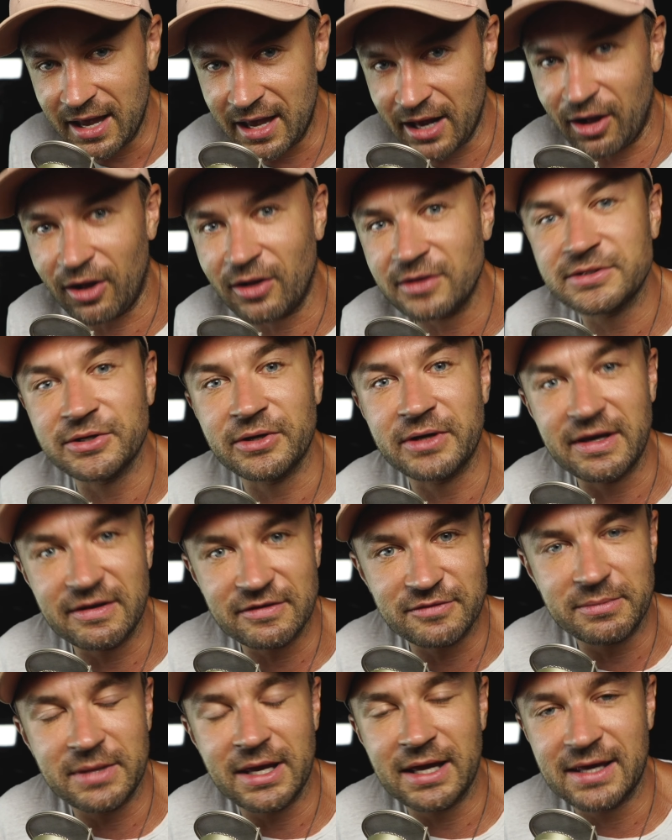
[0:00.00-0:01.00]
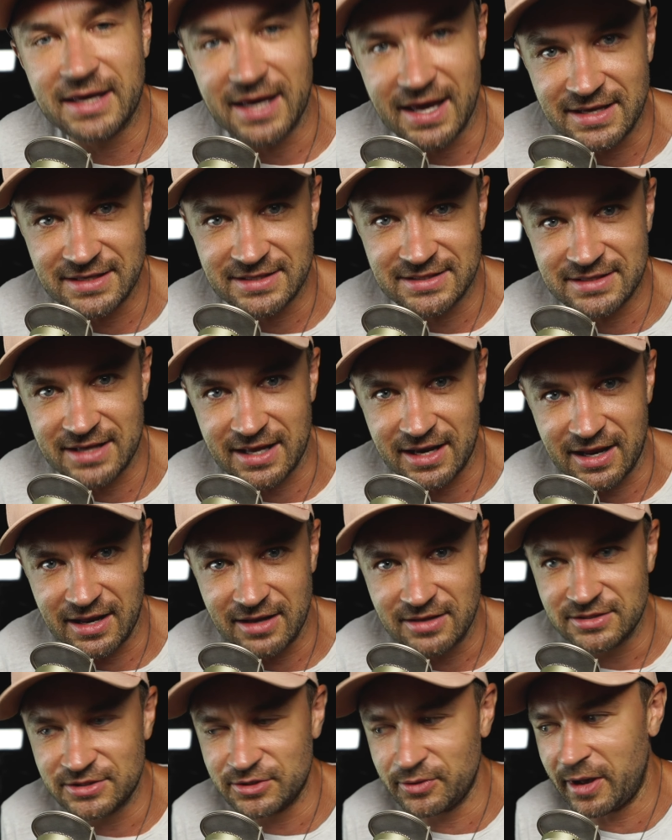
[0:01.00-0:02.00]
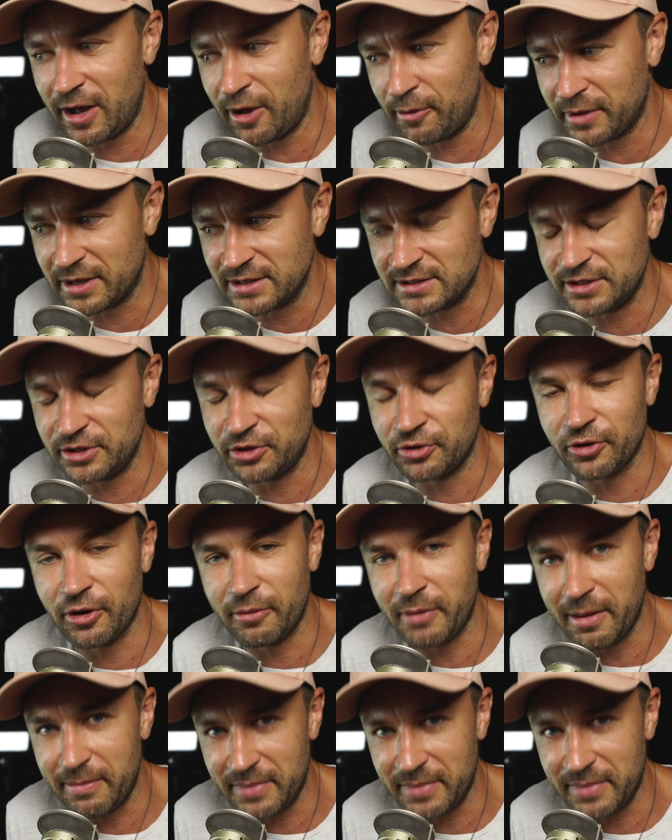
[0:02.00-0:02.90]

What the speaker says: it also gives me a case study to help continue grow my